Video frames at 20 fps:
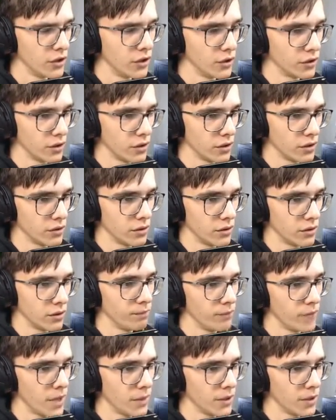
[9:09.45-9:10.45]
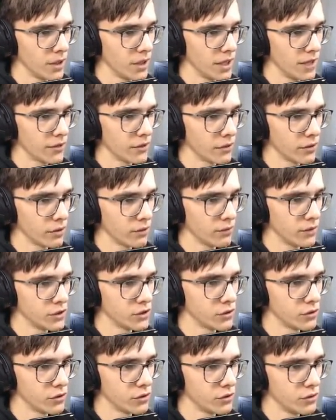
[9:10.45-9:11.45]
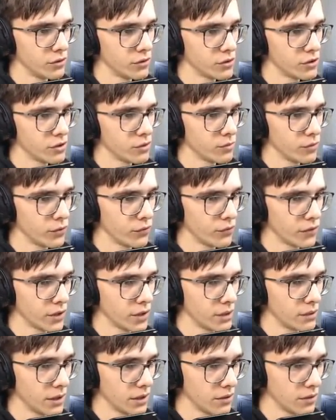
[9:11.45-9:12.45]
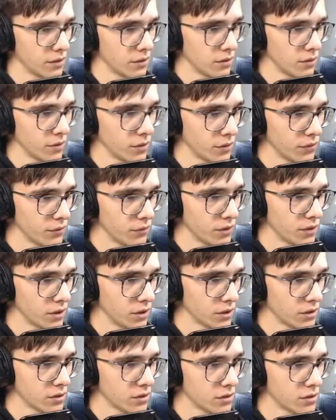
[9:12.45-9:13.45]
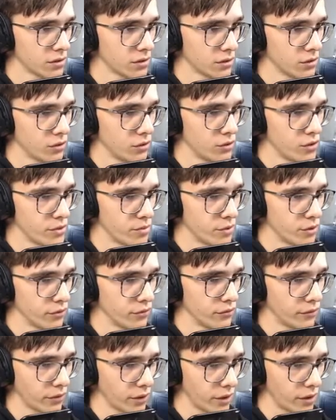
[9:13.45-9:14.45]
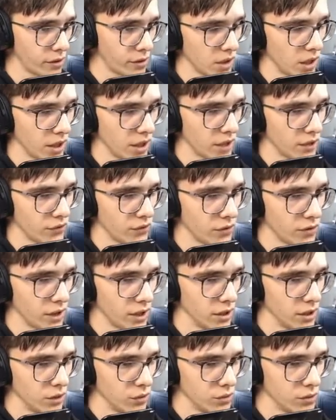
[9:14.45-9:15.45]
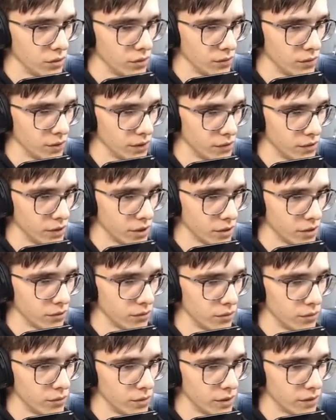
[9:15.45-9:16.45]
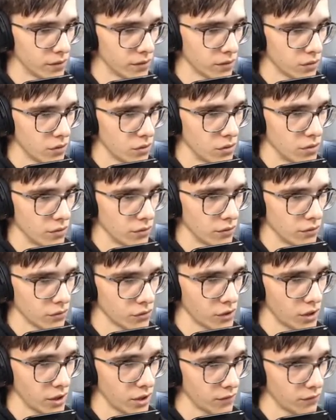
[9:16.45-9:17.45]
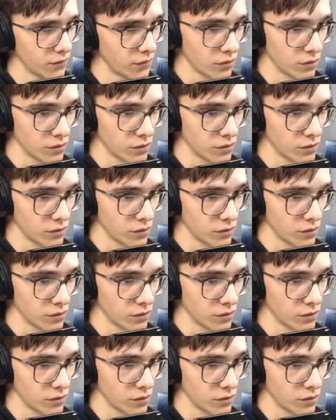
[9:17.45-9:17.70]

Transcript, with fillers: No, no, no, no. Maybe later on we should use them, but for now I don't know if it, it's usable for now. I have to like Google what you can do with turtles. I have no